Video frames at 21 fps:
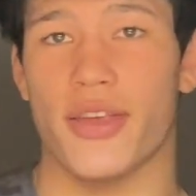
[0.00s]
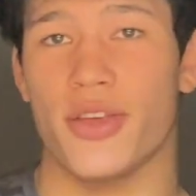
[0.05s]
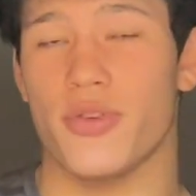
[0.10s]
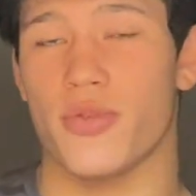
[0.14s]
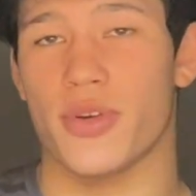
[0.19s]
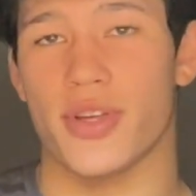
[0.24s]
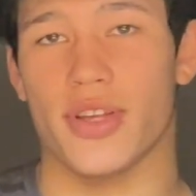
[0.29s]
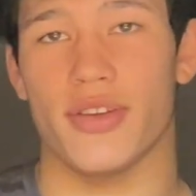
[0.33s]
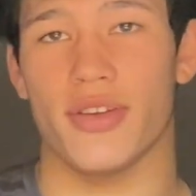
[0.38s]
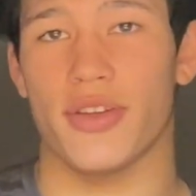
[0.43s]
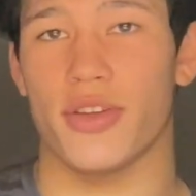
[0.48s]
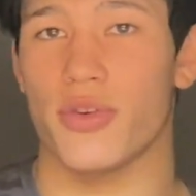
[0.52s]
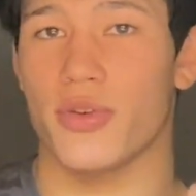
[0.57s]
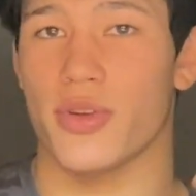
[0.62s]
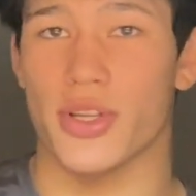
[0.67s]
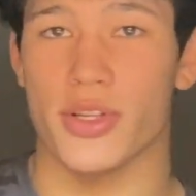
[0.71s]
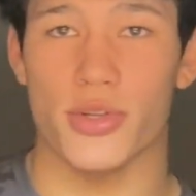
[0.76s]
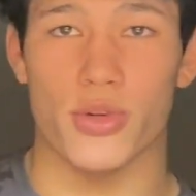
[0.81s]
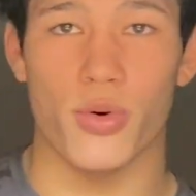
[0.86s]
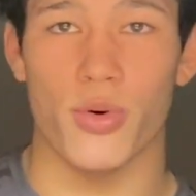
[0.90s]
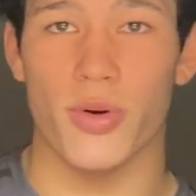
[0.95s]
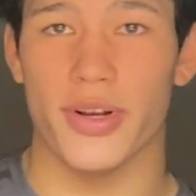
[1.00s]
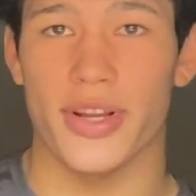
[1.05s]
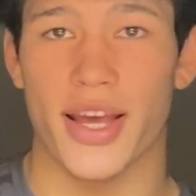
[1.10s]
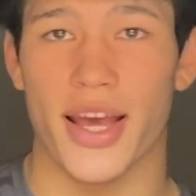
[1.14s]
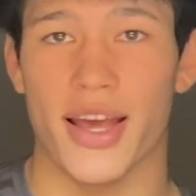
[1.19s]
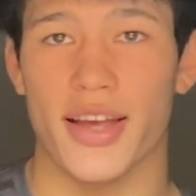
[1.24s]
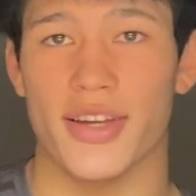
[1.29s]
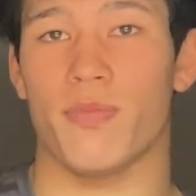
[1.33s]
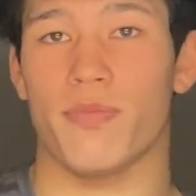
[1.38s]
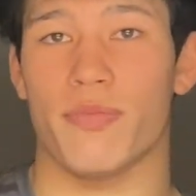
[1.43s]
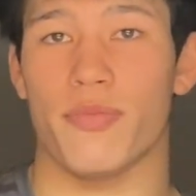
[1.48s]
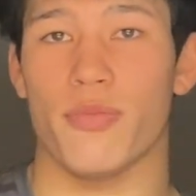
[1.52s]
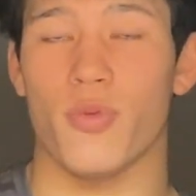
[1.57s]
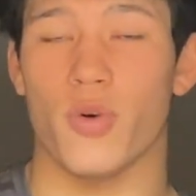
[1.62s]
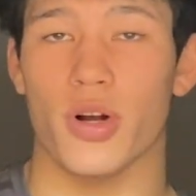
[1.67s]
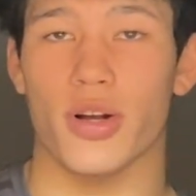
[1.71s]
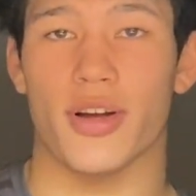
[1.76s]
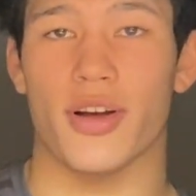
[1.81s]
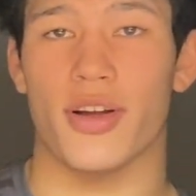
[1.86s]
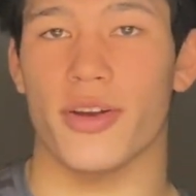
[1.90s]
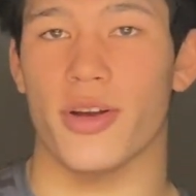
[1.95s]
You can DoorDash,
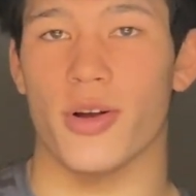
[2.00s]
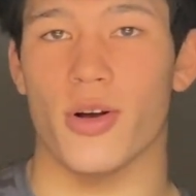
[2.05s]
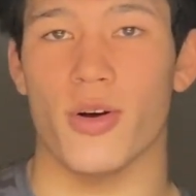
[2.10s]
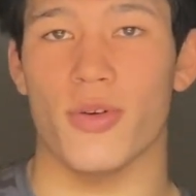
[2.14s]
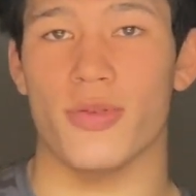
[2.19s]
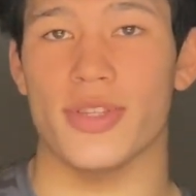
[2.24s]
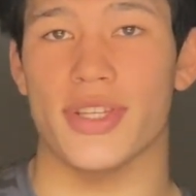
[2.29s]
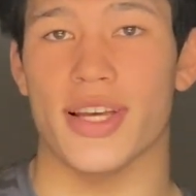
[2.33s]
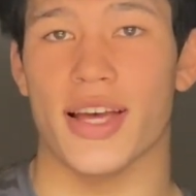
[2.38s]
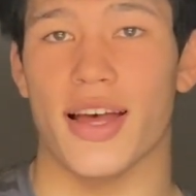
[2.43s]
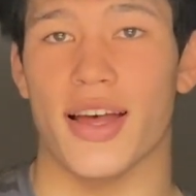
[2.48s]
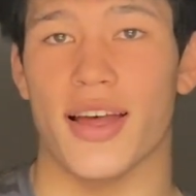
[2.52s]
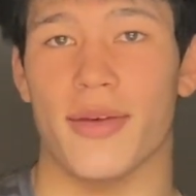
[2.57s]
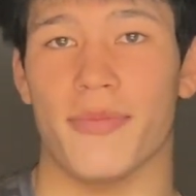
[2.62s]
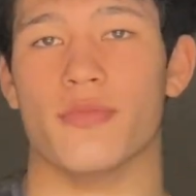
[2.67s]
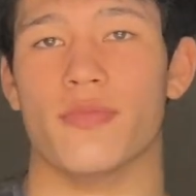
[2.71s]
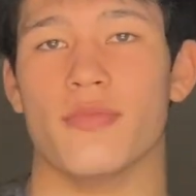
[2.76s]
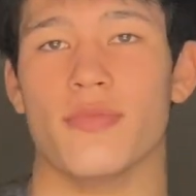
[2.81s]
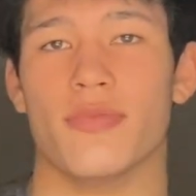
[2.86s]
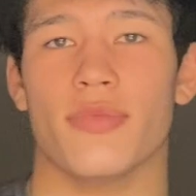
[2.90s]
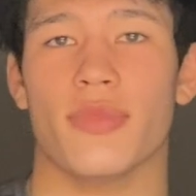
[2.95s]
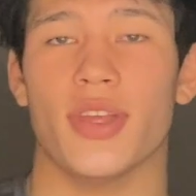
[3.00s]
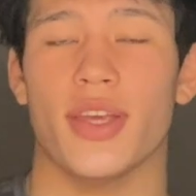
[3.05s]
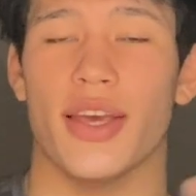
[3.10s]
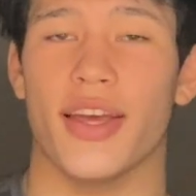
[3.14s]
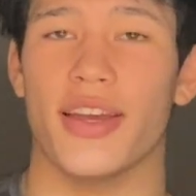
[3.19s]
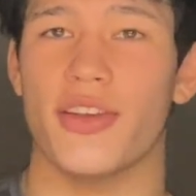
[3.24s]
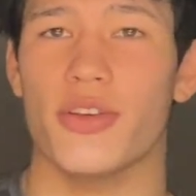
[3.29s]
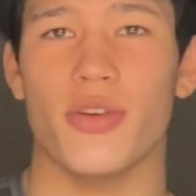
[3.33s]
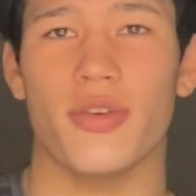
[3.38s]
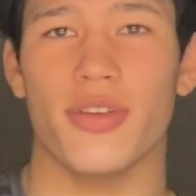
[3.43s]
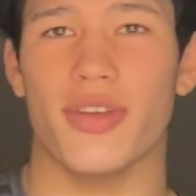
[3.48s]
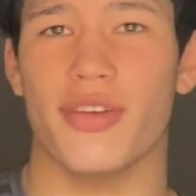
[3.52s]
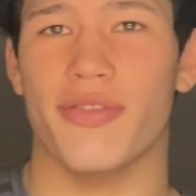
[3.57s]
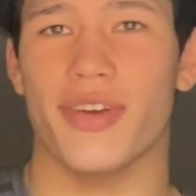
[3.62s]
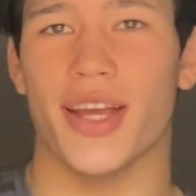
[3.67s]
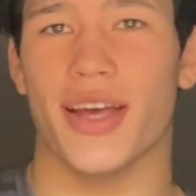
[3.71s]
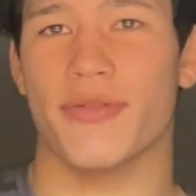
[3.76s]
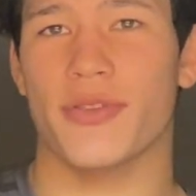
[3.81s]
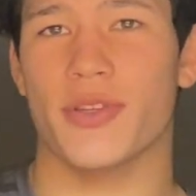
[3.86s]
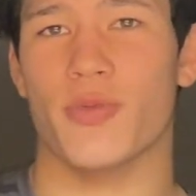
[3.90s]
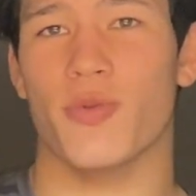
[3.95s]
work on your own time, and you don't even
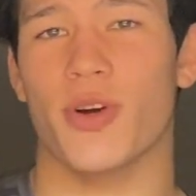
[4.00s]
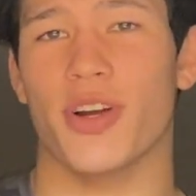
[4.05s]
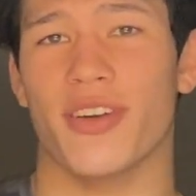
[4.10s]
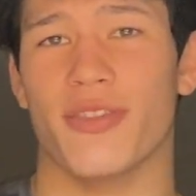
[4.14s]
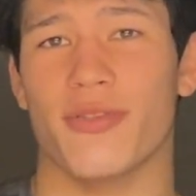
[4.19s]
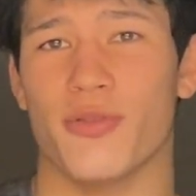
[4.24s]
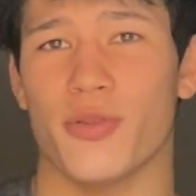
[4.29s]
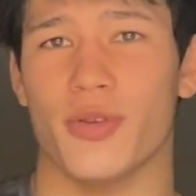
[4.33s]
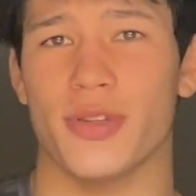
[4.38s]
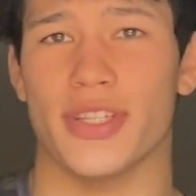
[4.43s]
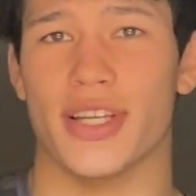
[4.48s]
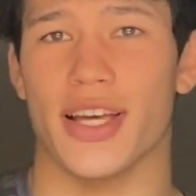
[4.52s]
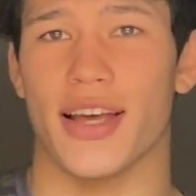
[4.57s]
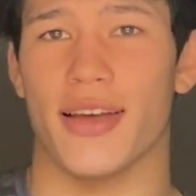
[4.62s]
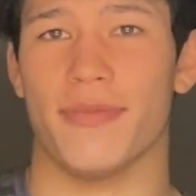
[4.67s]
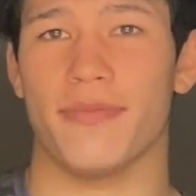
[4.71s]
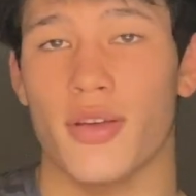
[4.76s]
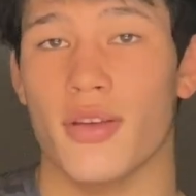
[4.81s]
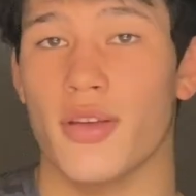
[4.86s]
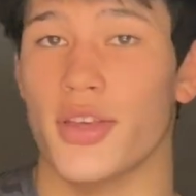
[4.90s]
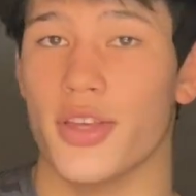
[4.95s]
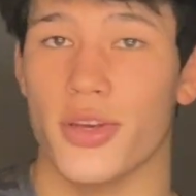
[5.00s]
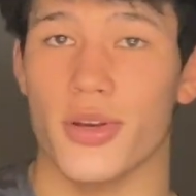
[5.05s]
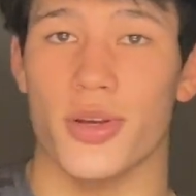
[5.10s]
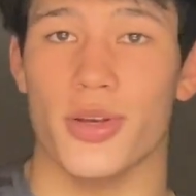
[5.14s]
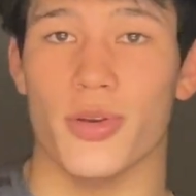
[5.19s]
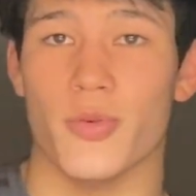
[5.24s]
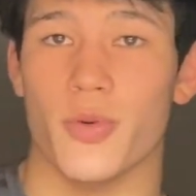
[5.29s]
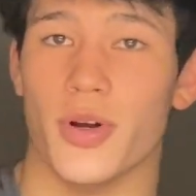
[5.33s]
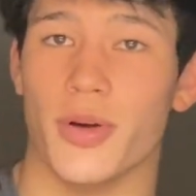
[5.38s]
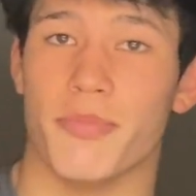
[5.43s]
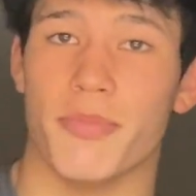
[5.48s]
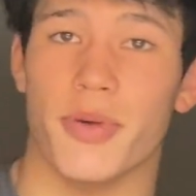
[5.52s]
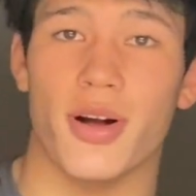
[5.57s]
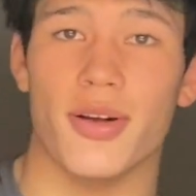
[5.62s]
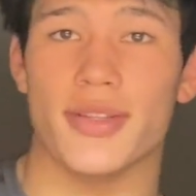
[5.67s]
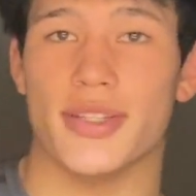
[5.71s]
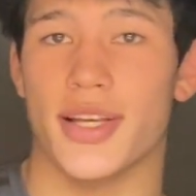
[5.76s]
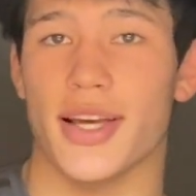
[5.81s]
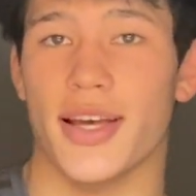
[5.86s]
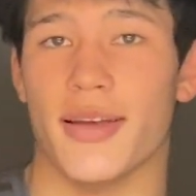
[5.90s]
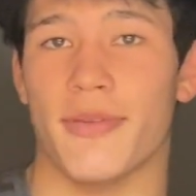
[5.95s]
have to work full time. You can work
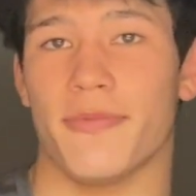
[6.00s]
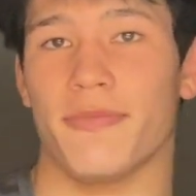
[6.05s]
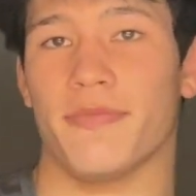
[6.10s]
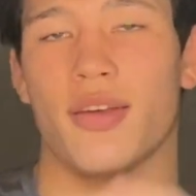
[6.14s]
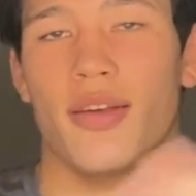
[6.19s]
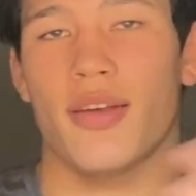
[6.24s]
part time.